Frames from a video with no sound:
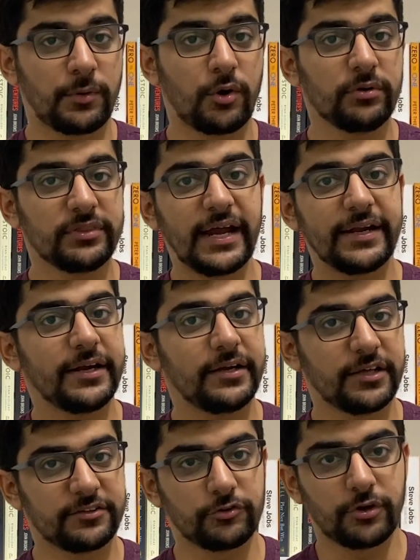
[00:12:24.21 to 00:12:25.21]
amount that
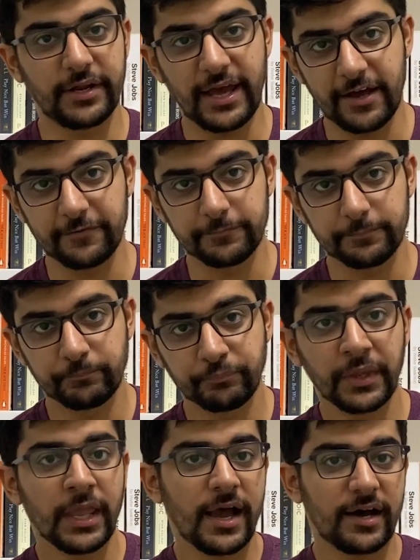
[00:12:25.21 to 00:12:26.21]
it does not have.
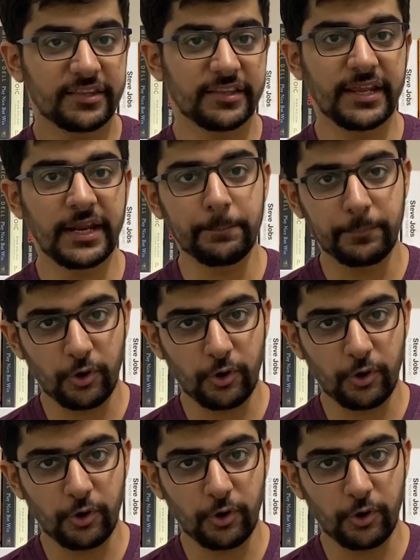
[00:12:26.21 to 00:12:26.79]
Other than